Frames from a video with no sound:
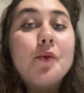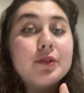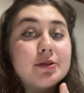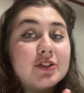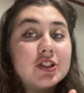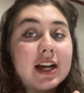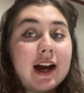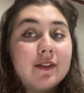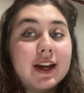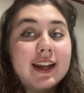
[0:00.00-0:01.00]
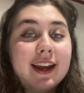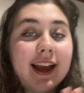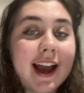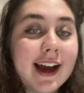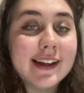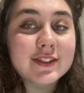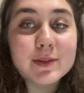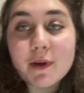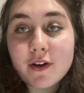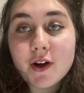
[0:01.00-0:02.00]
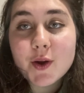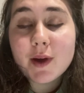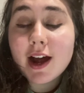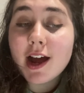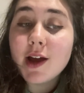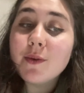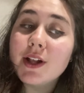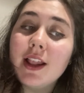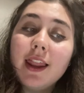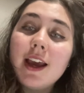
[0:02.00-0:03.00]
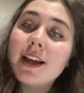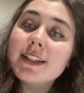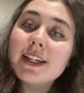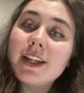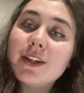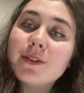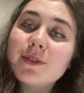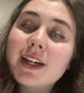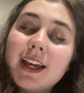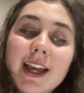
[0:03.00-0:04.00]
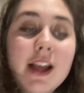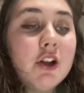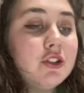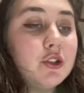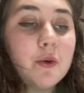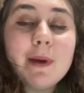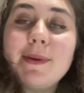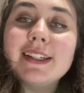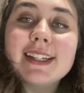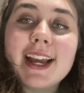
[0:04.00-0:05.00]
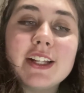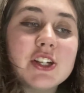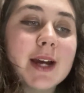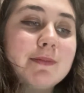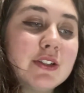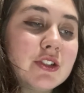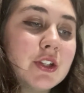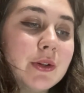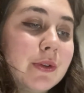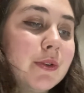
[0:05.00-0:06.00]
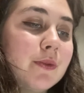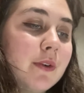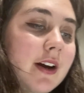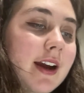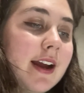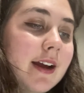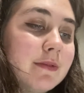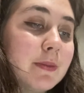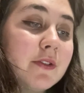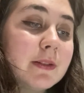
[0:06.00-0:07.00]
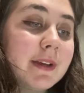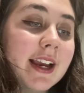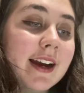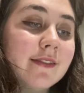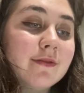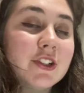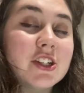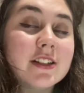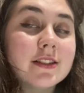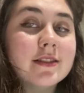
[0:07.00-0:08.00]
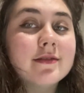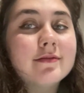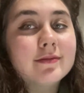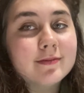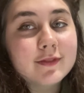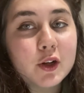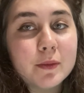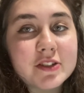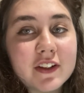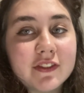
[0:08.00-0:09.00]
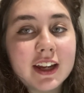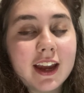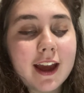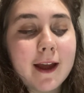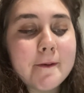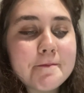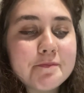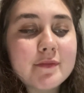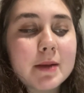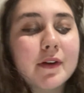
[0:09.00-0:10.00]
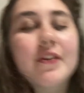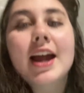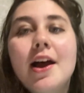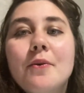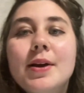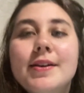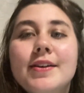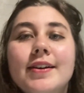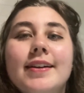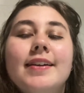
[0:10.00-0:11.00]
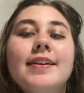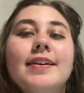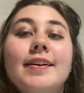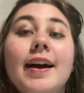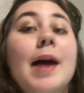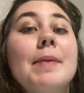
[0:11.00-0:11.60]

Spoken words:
we're switching to outlining and tomorrow I will continue doing my best to catch up to what I'm supposed to be at, which is almost 15k. But for now, I'm